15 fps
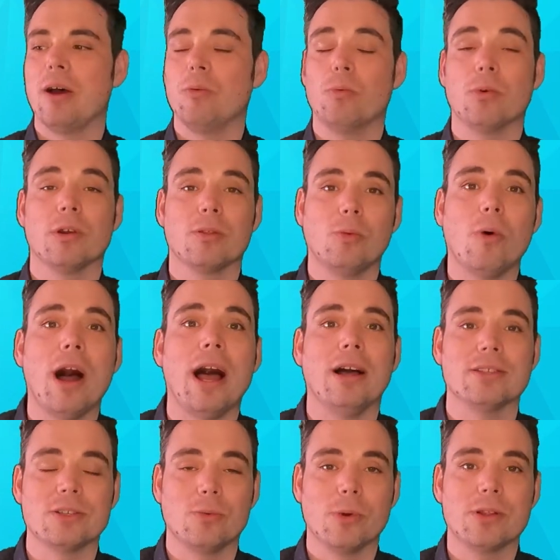worthwhile.
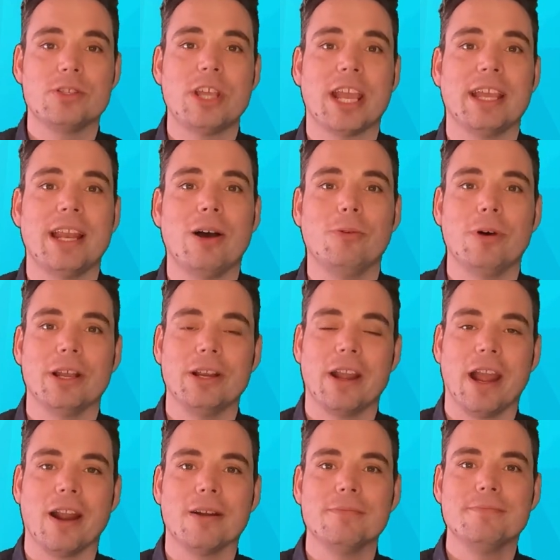So worth checking out while you're
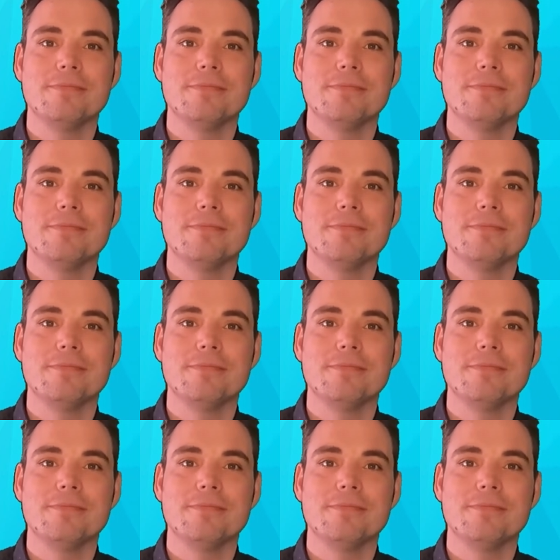here.